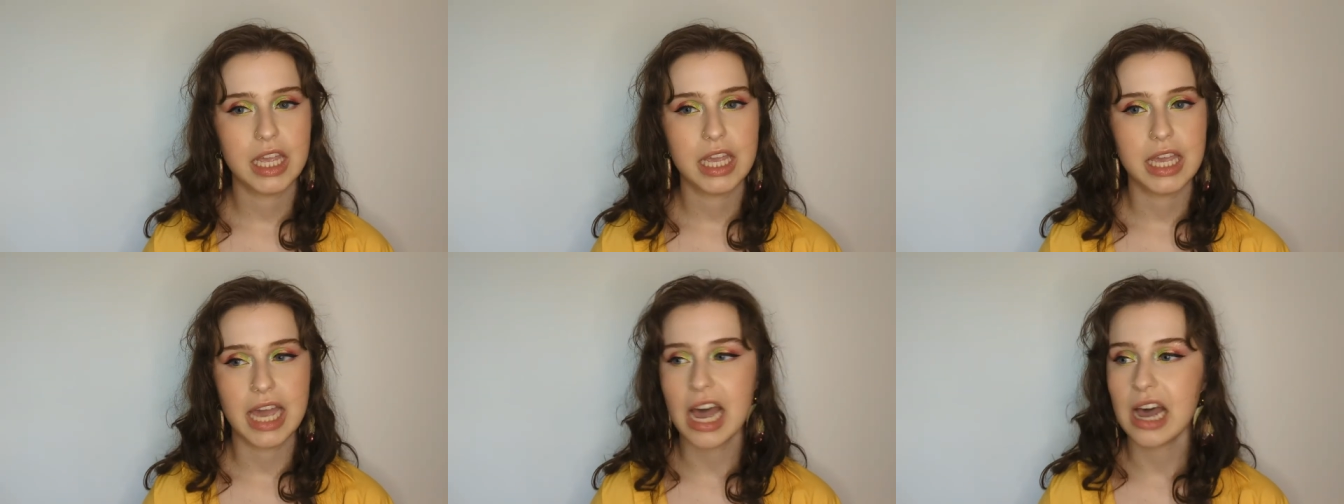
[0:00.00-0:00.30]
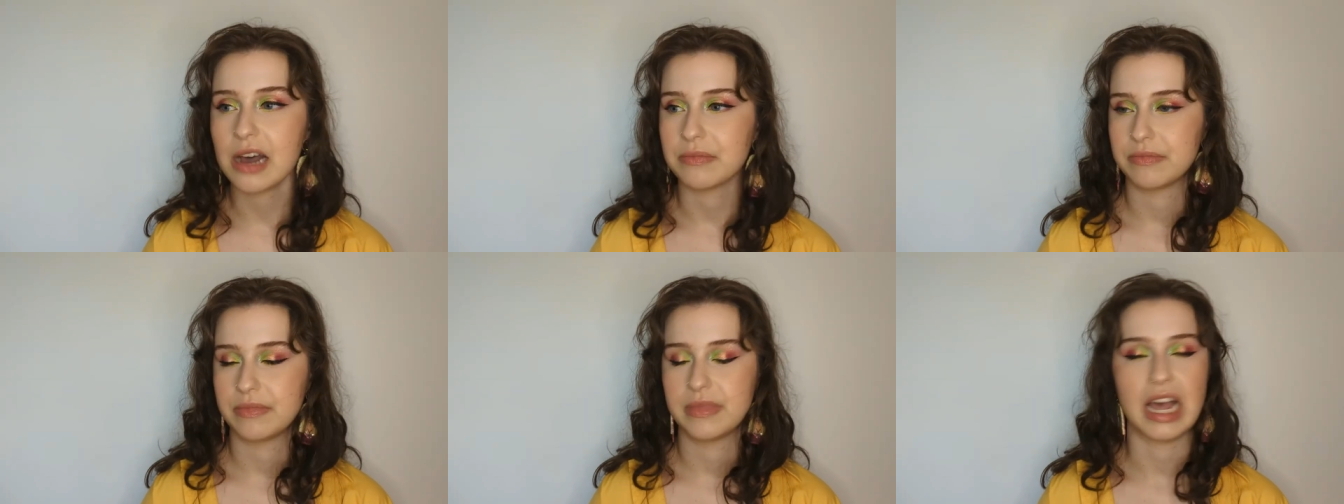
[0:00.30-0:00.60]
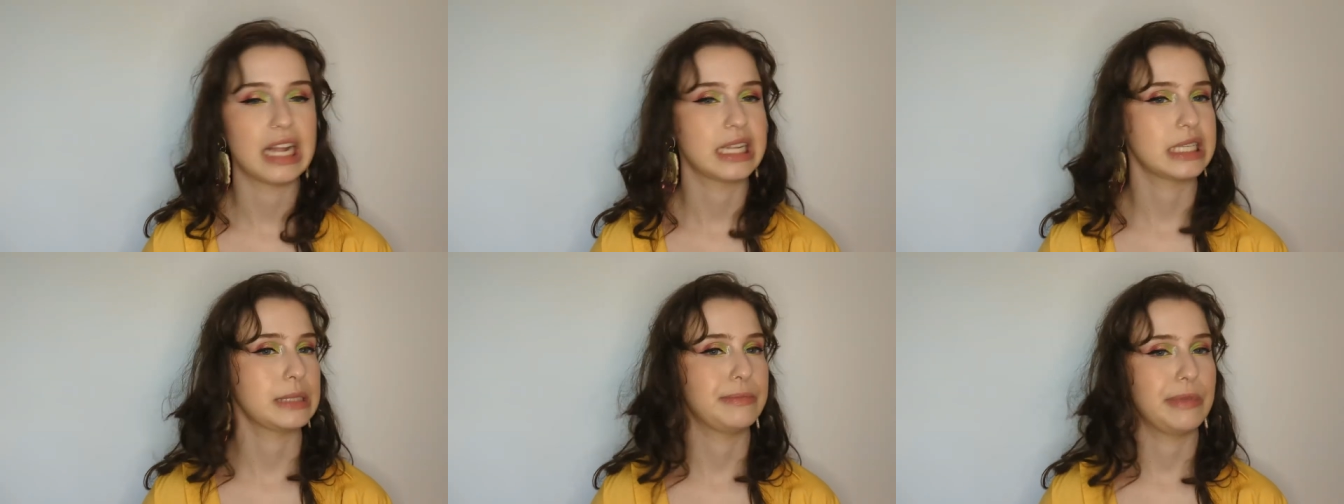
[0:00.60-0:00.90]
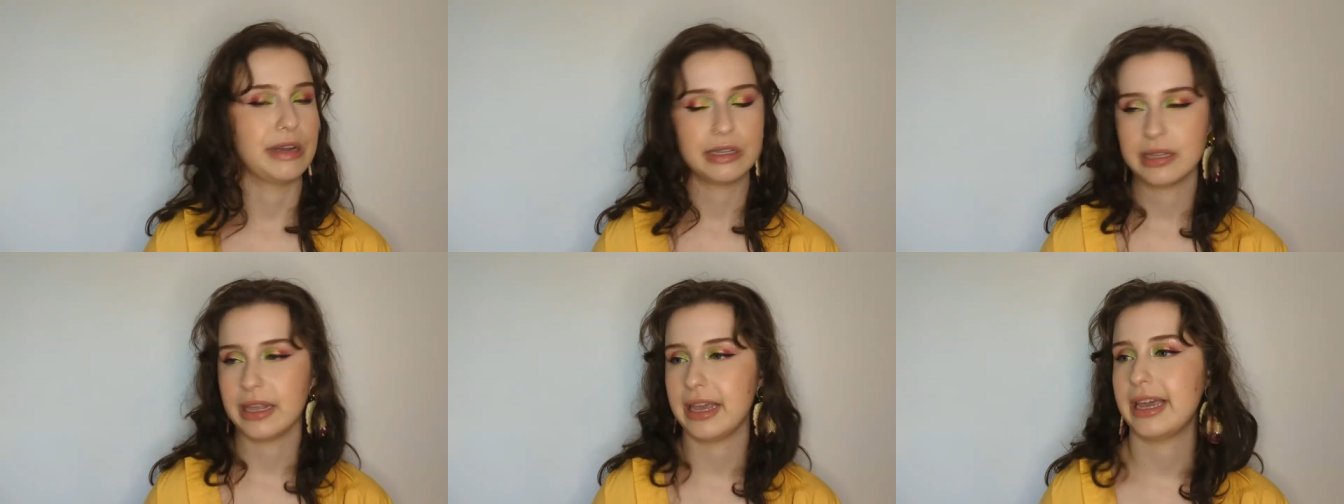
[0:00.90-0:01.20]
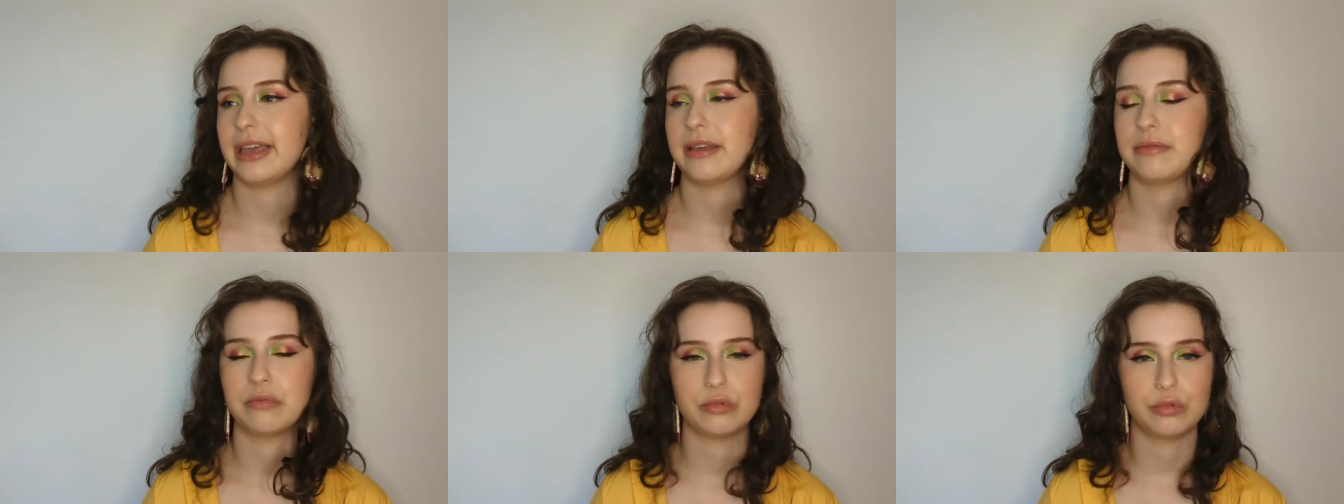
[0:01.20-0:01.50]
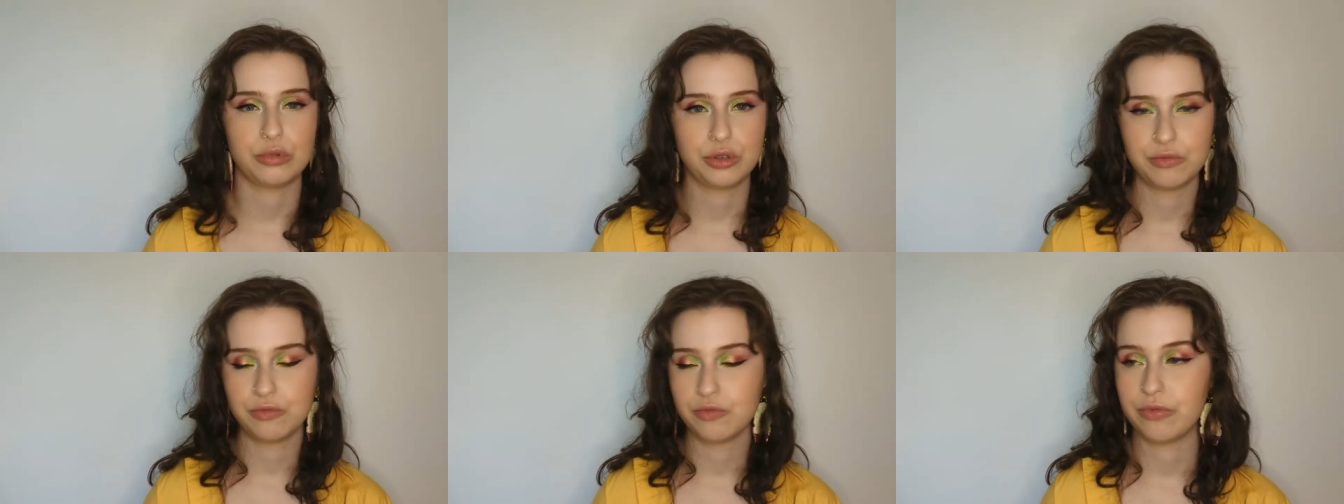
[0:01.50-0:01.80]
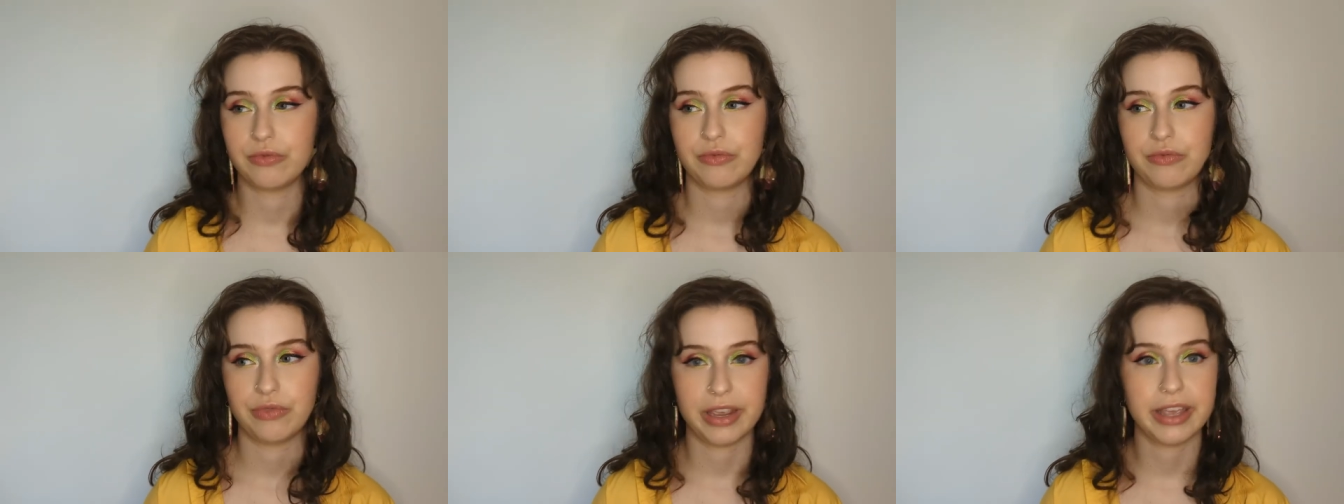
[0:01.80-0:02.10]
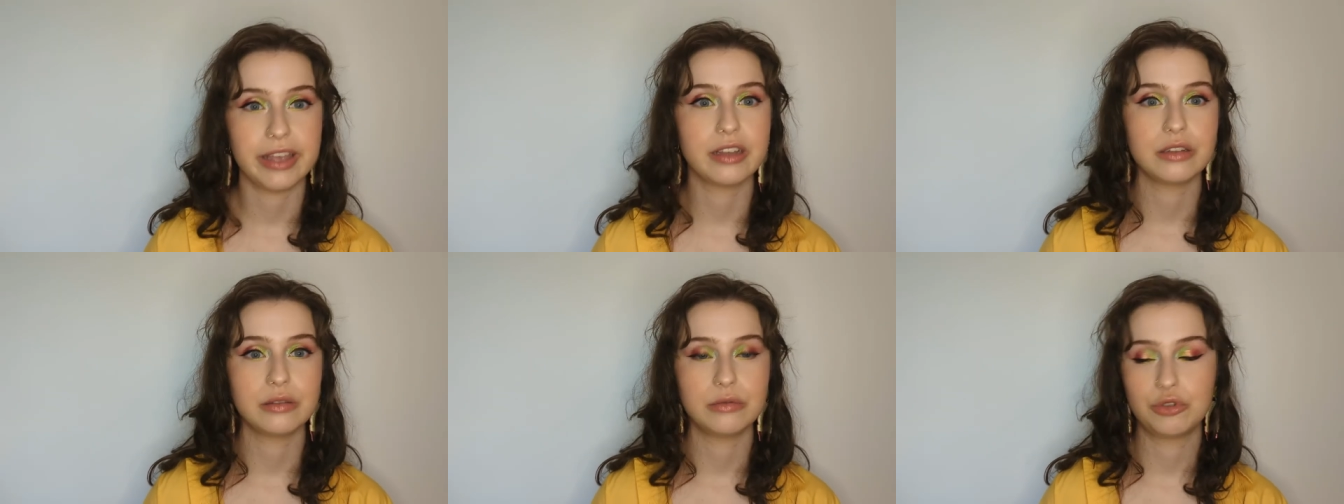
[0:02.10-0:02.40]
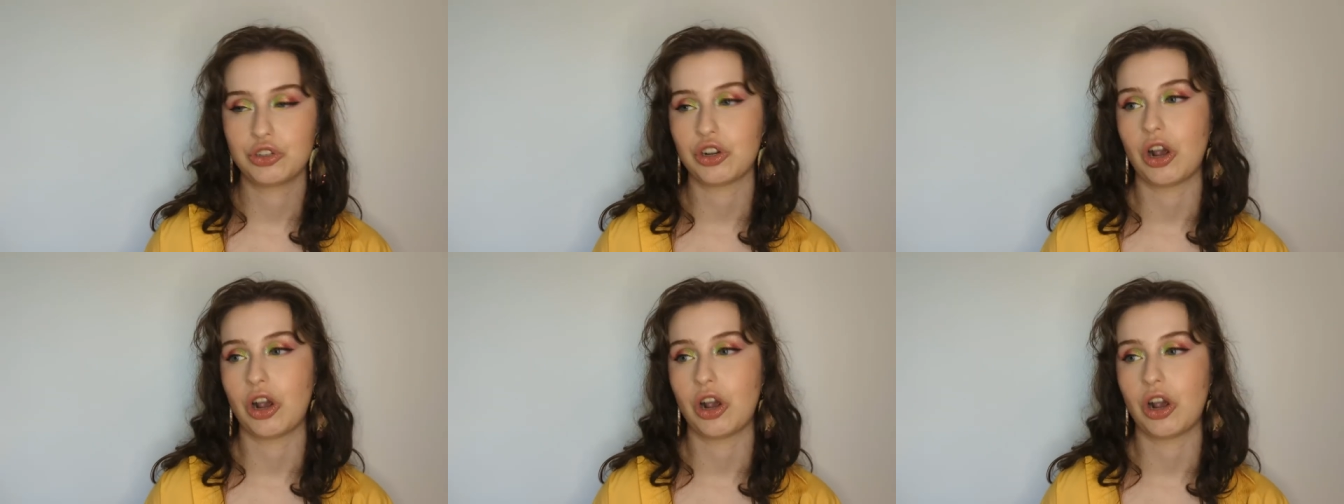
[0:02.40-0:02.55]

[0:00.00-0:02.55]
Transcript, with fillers: Yeah, that smells like real